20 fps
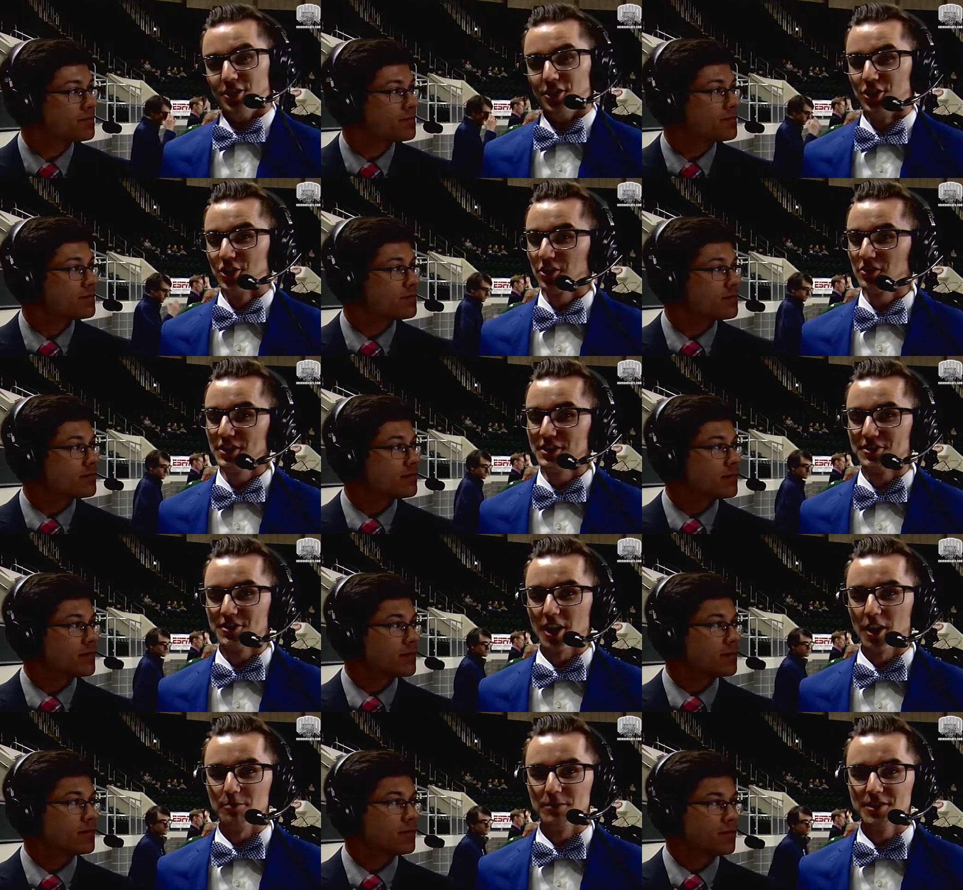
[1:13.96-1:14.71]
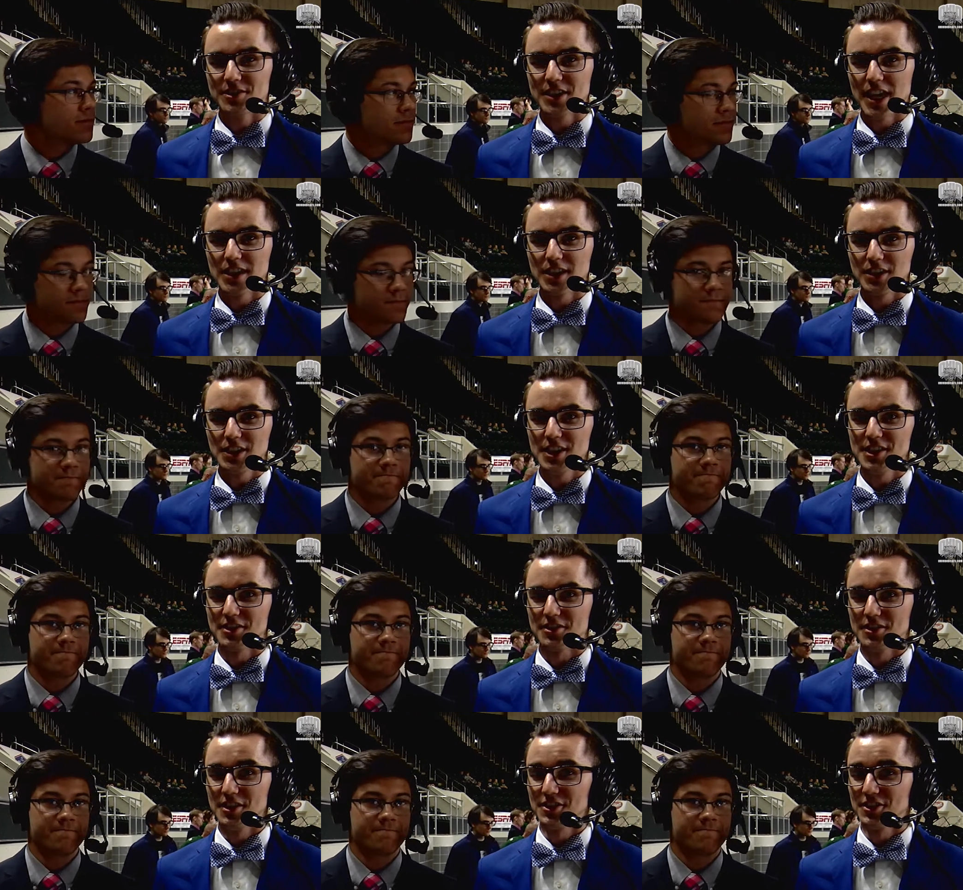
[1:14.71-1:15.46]
Speaker 1: Surely some, to say the
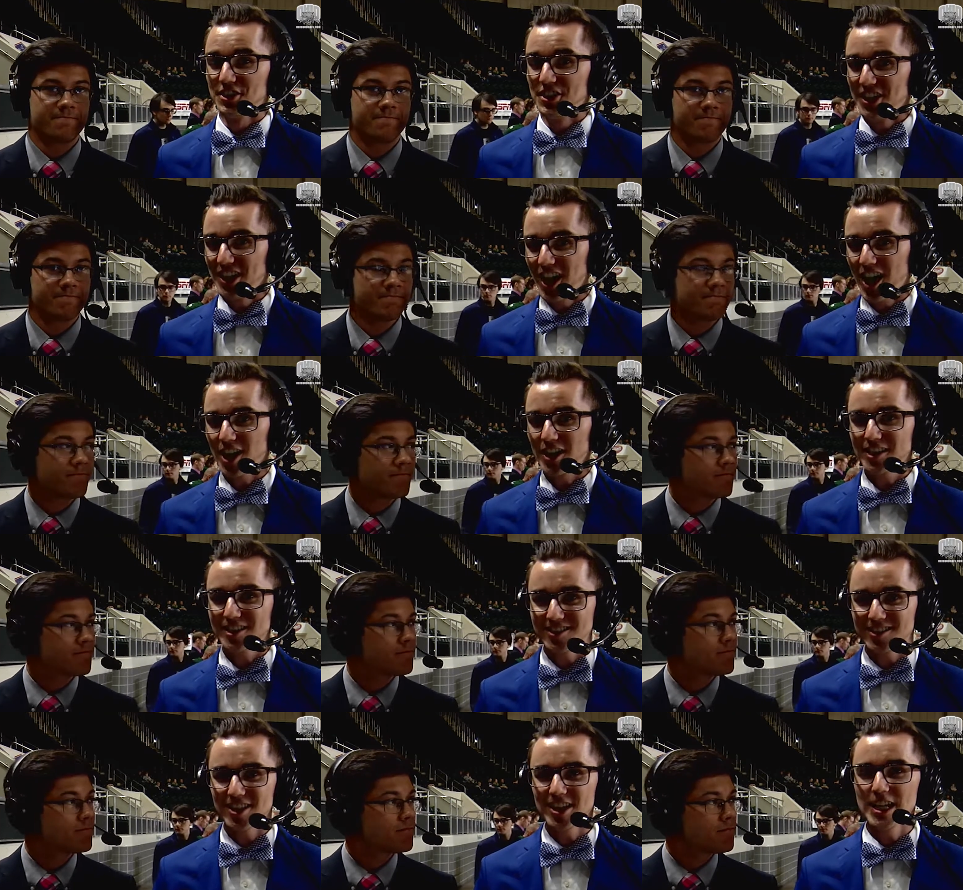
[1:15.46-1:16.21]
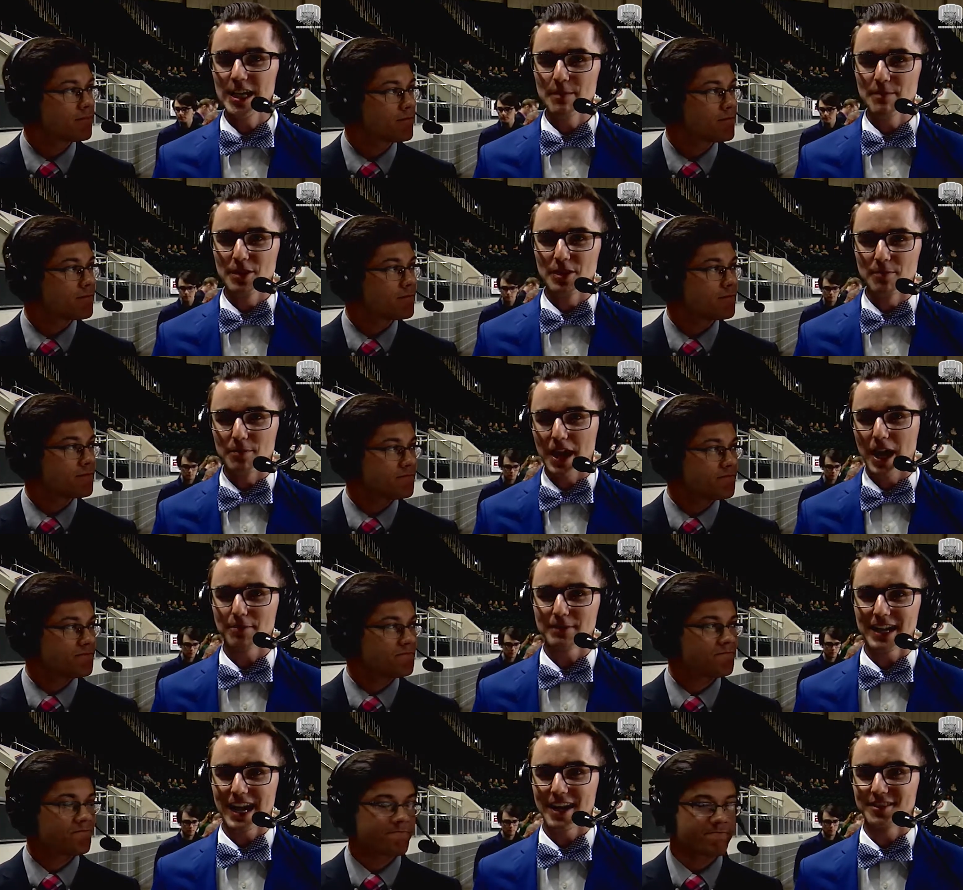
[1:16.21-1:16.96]
least, this young team in the
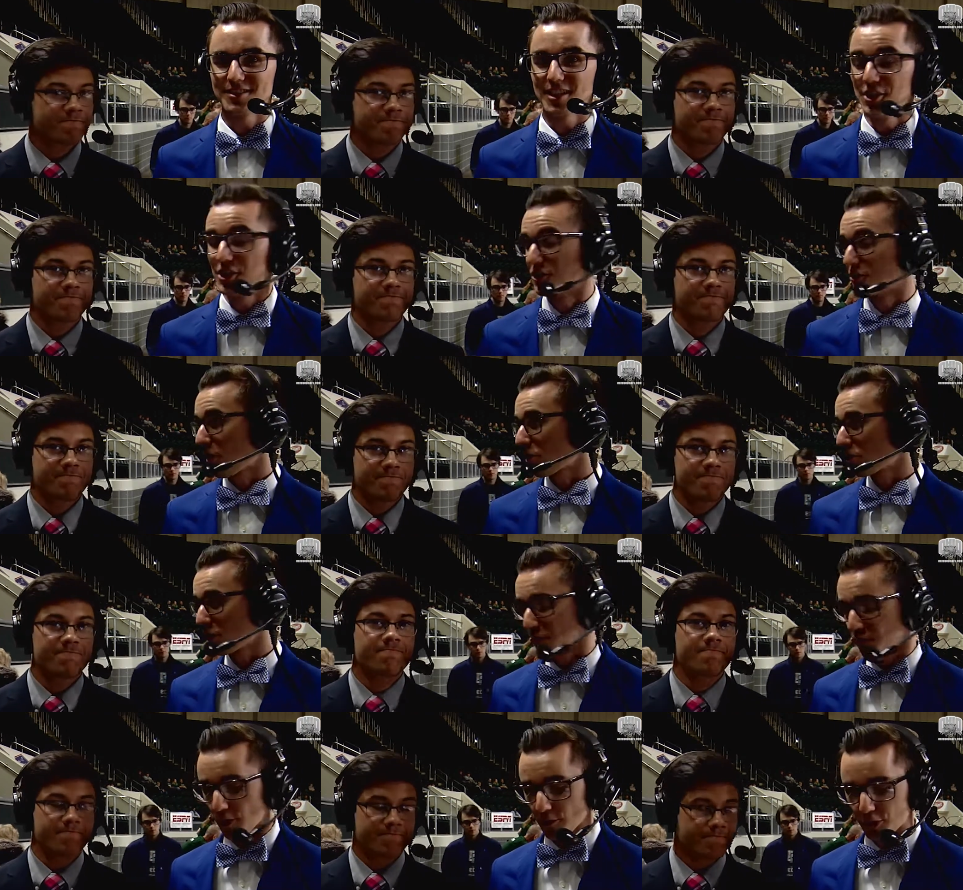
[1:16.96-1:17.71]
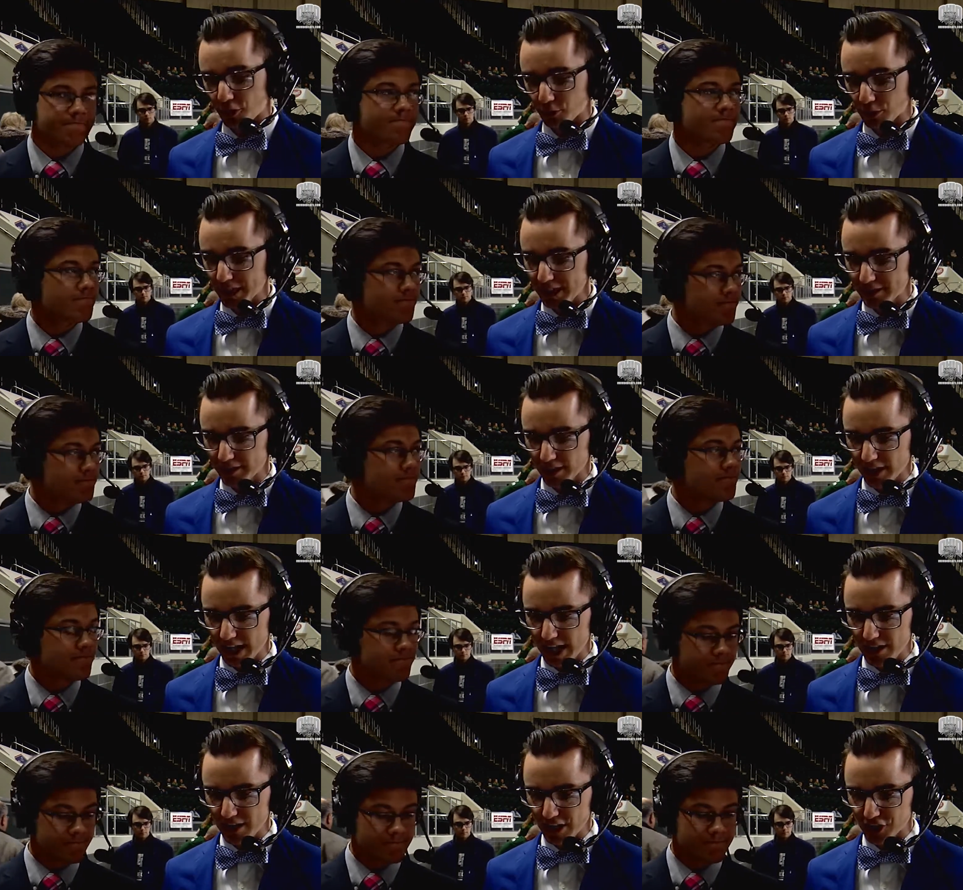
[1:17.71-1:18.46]
Bobcats. They struggled from three
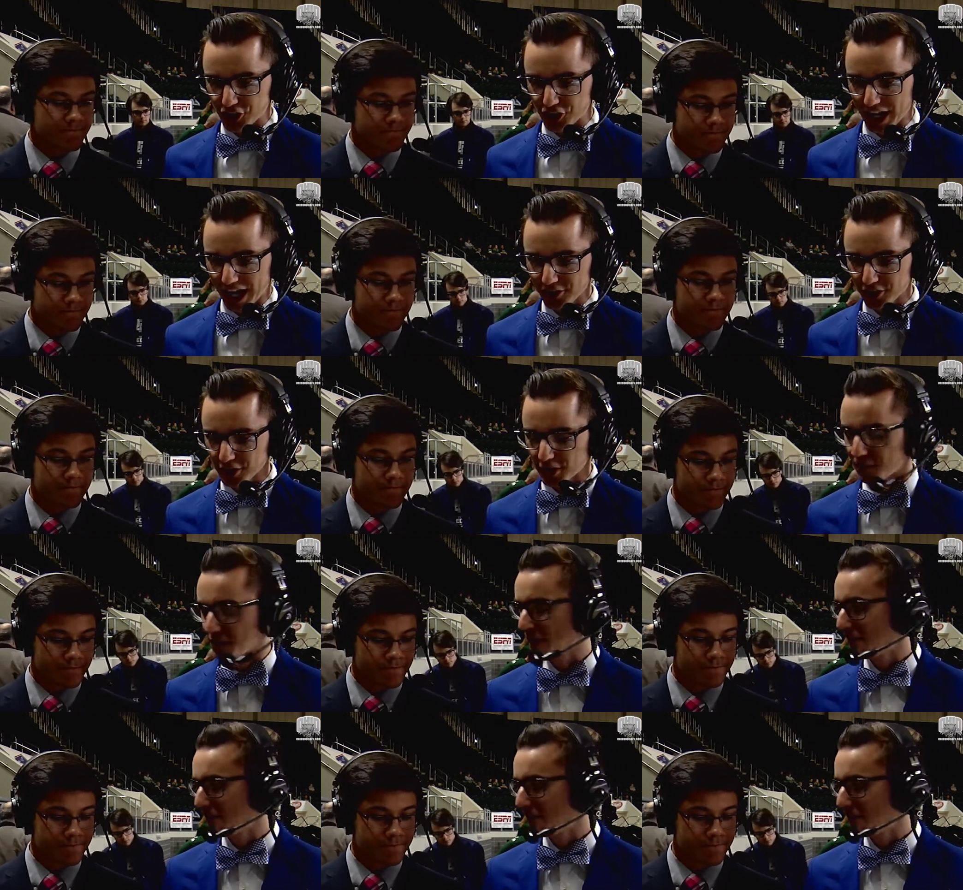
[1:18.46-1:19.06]
today. They shot just